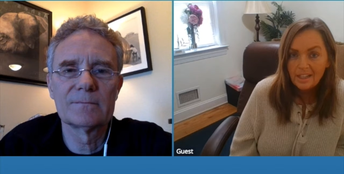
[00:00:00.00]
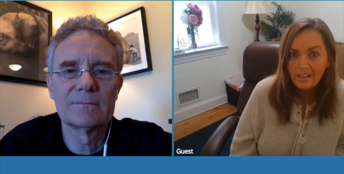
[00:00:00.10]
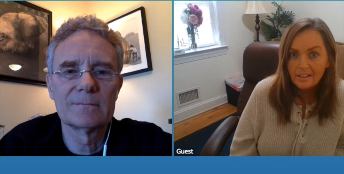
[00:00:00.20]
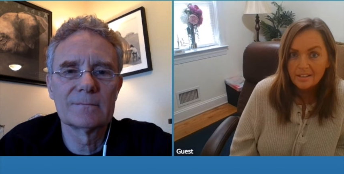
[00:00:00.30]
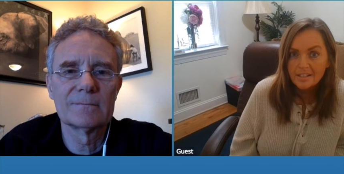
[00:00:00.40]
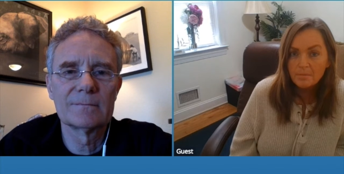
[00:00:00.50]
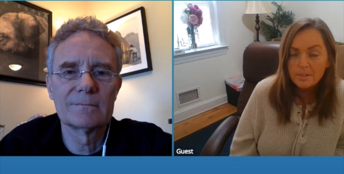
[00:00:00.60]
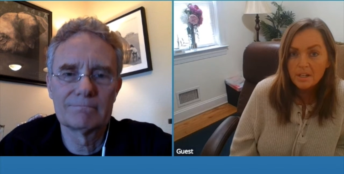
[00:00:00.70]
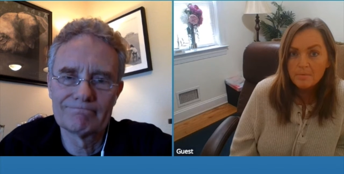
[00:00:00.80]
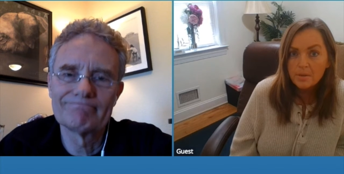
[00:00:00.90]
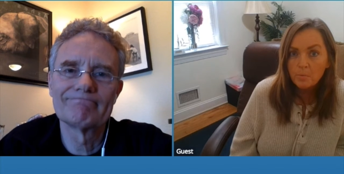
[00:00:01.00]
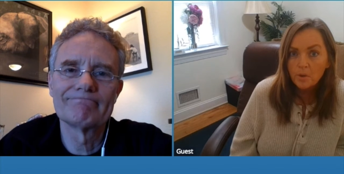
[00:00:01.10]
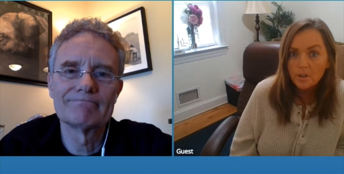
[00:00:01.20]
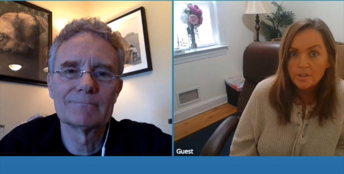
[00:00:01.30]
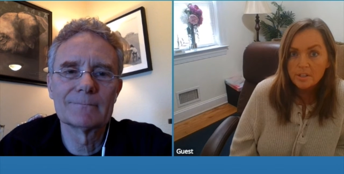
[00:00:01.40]
Speaker 1: Yeah, sometimes
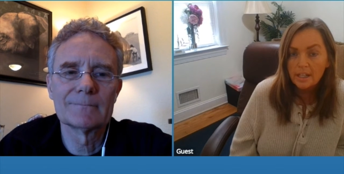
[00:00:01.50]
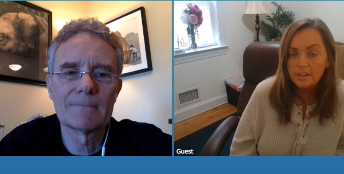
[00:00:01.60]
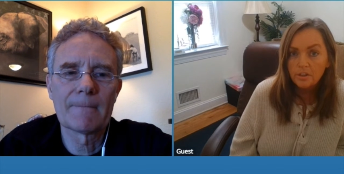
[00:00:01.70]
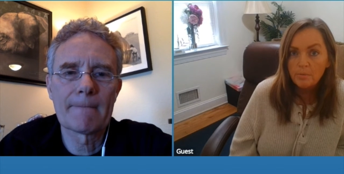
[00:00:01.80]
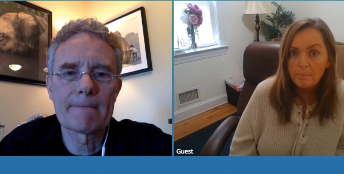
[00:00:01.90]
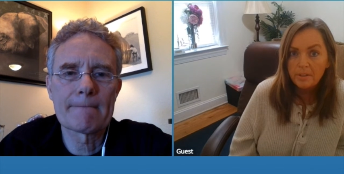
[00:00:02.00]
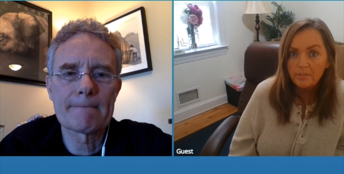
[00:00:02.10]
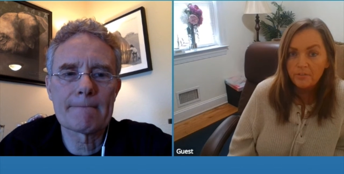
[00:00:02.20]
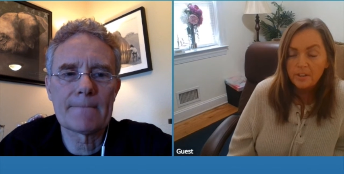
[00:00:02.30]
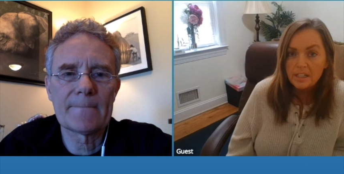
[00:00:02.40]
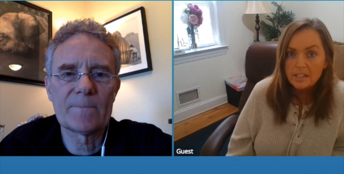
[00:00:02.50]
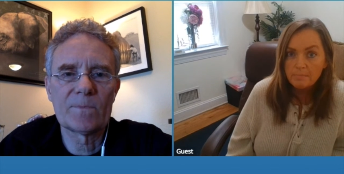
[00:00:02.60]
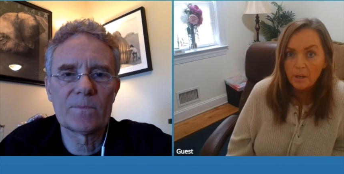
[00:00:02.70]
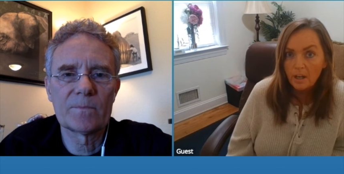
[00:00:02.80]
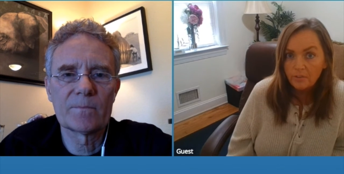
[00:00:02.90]
it works. Like you might be a
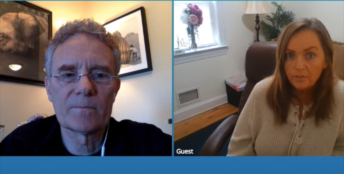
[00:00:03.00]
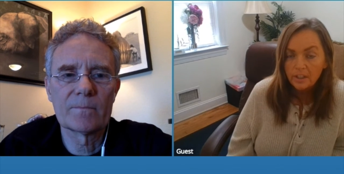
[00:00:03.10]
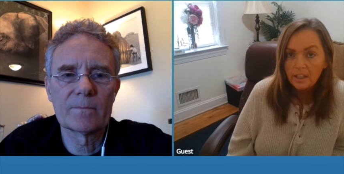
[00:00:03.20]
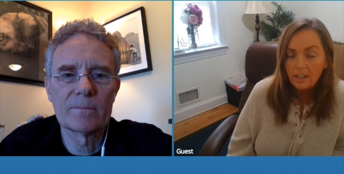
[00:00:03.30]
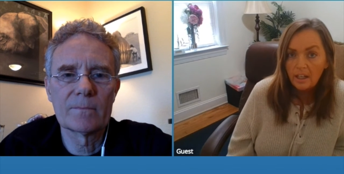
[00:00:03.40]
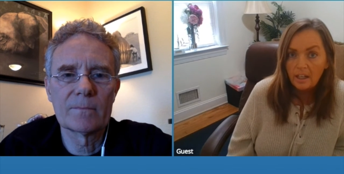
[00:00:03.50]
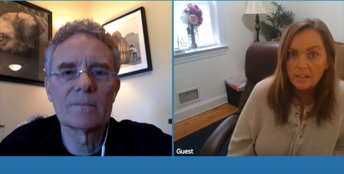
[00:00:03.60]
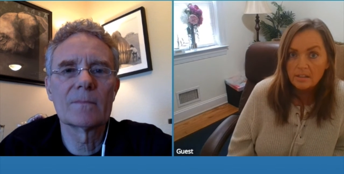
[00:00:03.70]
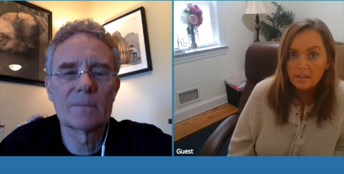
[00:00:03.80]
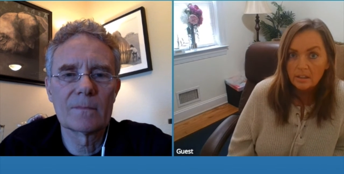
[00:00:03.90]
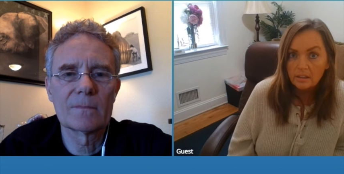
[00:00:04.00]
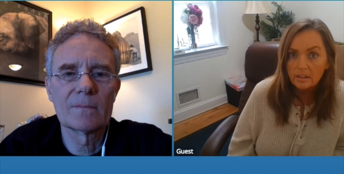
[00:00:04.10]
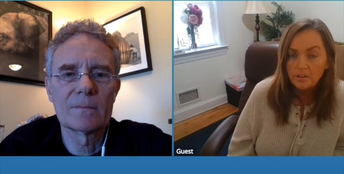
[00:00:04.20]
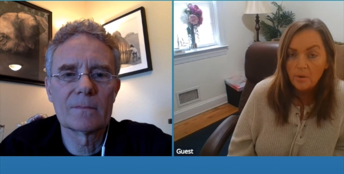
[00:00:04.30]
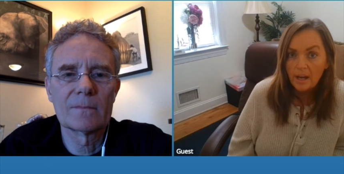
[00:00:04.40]
fitness buff and
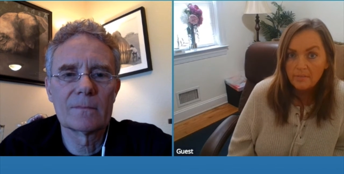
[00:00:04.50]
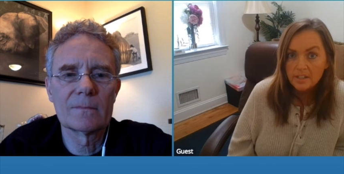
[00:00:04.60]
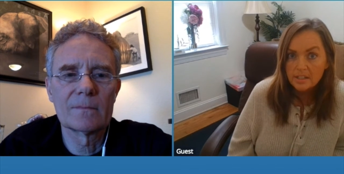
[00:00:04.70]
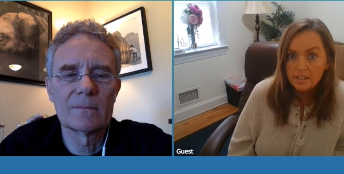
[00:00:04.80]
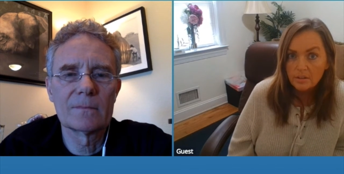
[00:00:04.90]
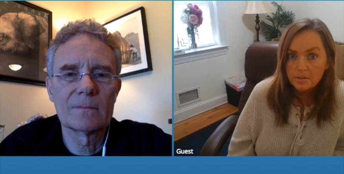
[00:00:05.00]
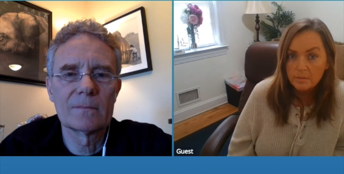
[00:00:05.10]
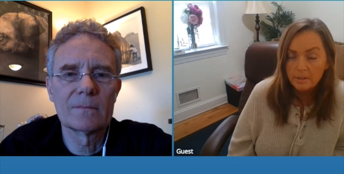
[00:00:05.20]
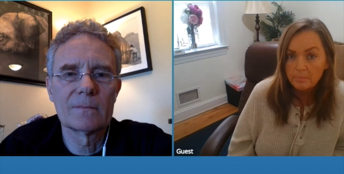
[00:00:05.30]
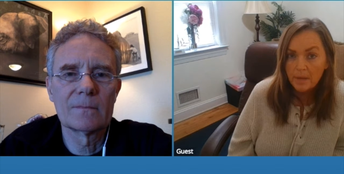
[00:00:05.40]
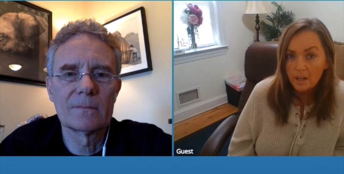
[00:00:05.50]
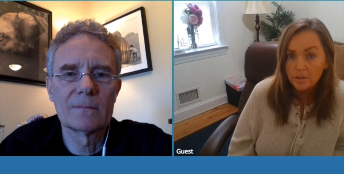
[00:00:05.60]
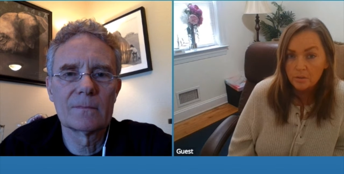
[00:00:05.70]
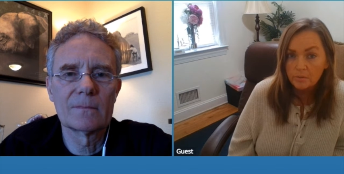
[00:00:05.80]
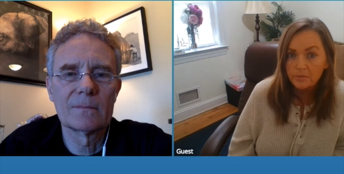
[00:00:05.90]
uh, you have the skills to be a
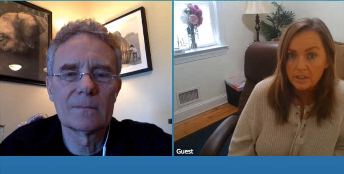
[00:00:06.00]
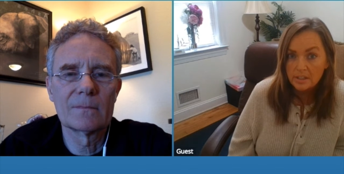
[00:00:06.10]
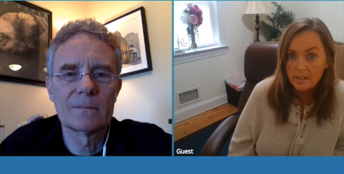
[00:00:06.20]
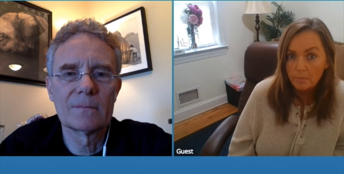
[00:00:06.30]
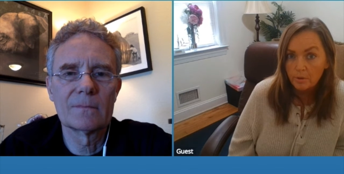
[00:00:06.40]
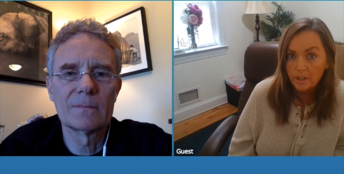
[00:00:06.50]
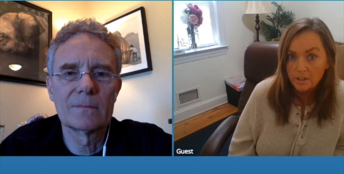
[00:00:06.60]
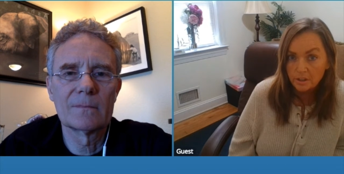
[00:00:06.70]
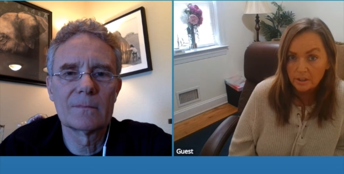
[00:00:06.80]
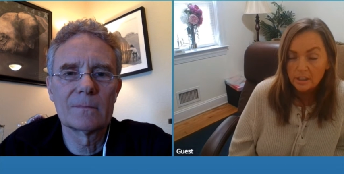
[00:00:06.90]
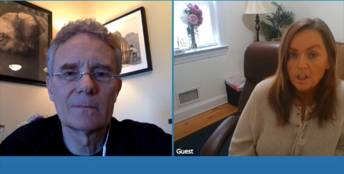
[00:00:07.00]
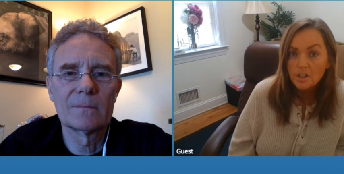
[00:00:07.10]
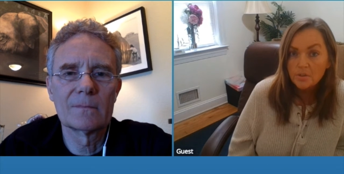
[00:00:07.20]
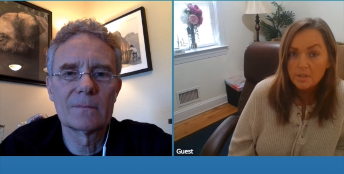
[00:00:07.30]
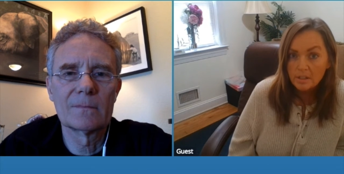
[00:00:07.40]
manager of a fitness operation.
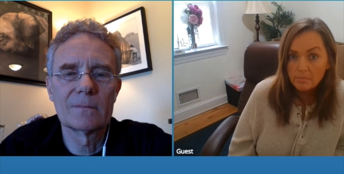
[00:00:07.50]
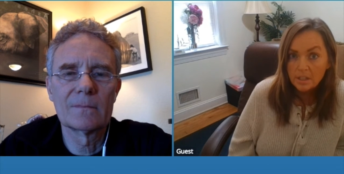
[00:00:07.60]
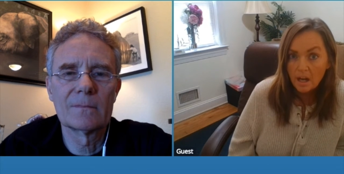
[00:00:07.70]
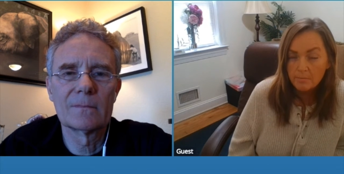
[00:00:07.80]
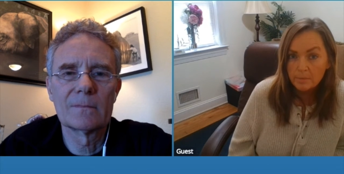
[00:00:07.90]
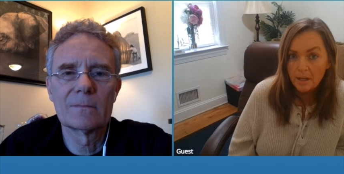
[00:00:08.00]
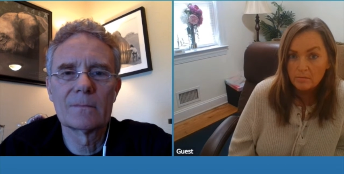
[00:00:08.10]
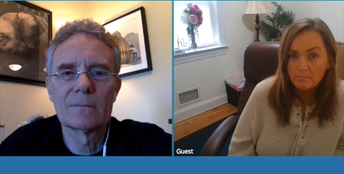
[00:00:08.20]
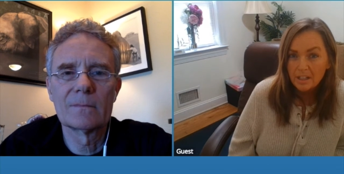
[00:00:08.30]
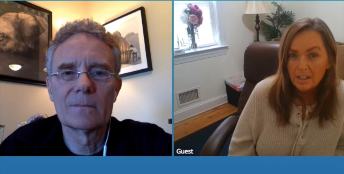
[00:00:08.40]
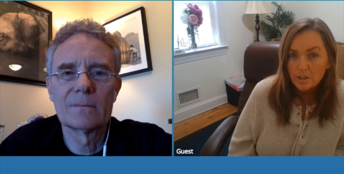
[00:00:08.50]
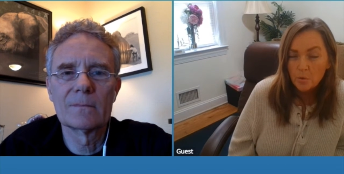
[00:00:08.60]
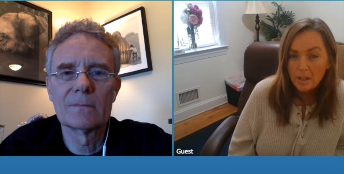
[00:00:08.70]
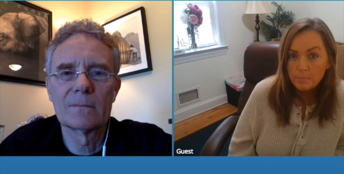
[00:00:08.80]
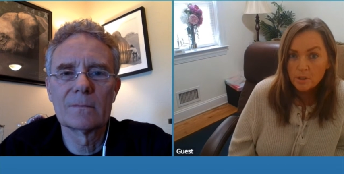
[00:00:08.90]
So sometimes about
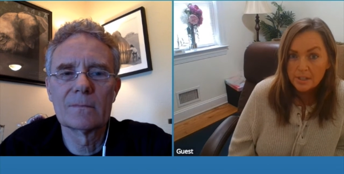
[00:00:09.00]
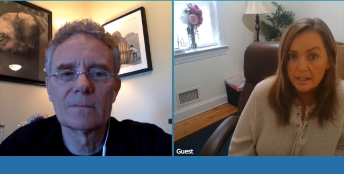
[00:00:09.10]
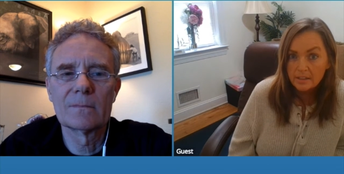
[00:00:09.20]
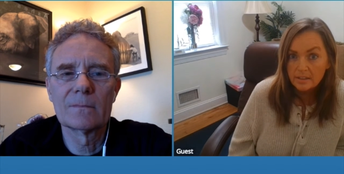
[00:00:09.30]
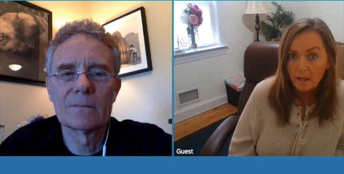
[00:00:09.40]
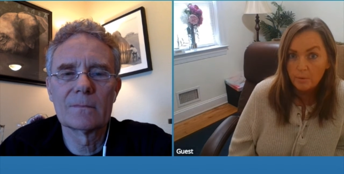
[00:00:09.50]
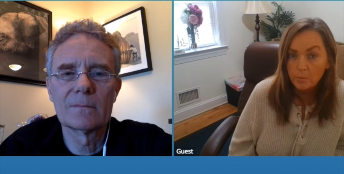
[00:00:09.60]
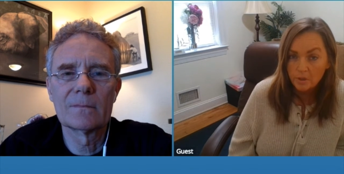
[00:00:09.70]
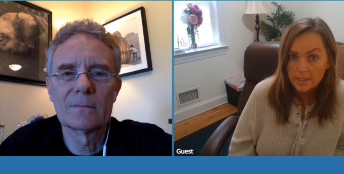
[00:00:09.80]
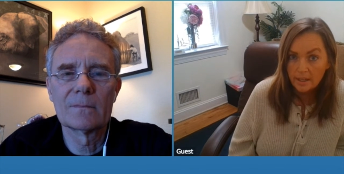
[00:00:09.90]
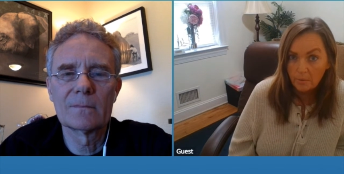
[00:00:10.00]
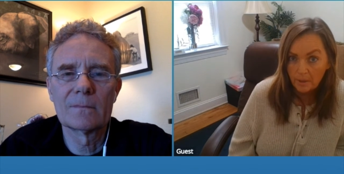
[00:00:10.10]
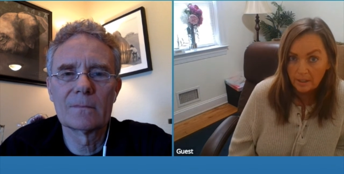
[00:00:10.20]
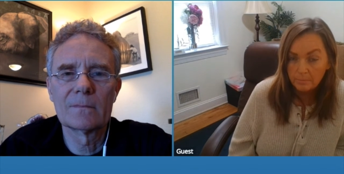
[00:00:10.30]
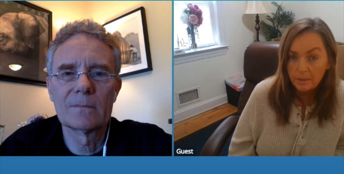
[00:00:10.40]
20% of the time it works
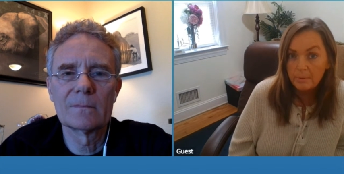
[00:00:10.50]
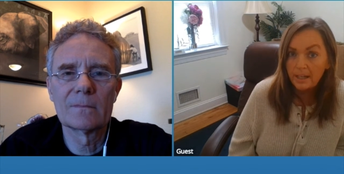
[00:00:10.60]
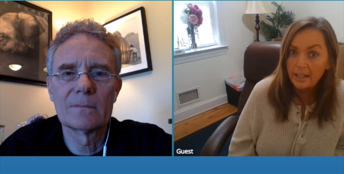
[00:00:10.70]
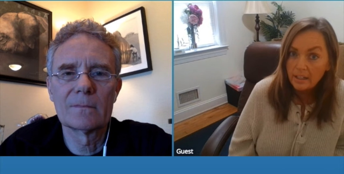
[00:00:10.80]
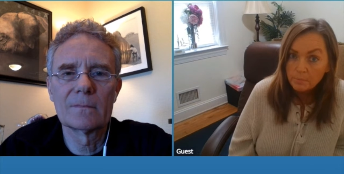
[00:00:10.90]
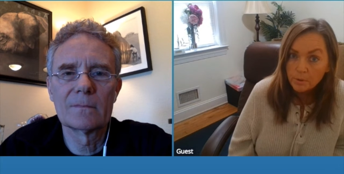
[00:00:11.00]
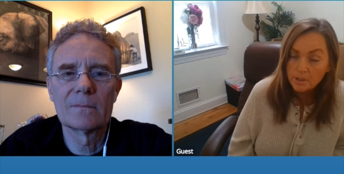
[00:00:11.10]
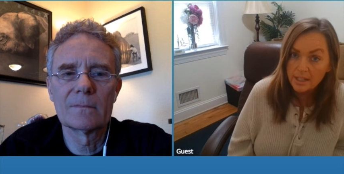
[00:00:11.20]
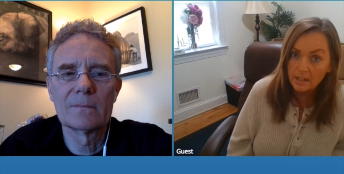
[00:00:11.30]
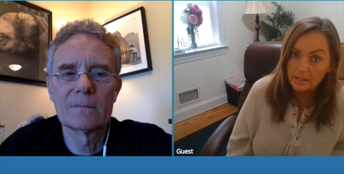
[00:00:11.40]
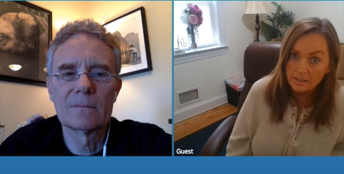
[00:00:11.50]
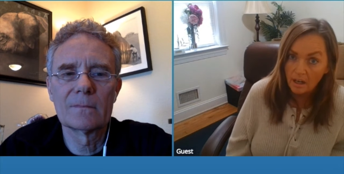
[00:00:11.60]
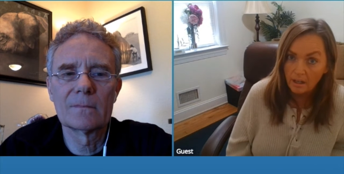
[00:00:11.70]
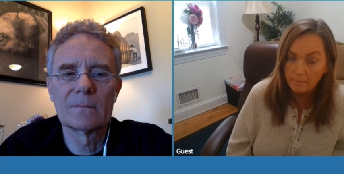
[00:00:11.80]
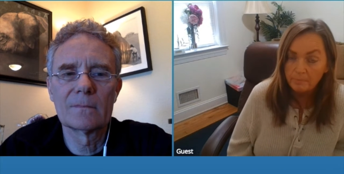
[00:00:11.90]
that way, but about 80% of the
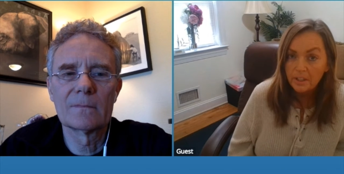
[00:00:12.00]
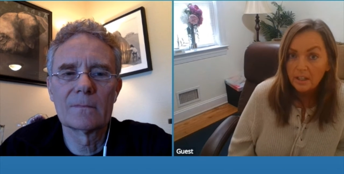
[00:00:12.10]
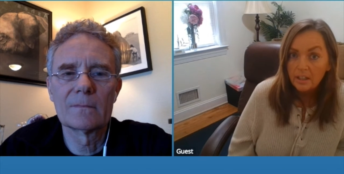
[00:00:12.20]
time,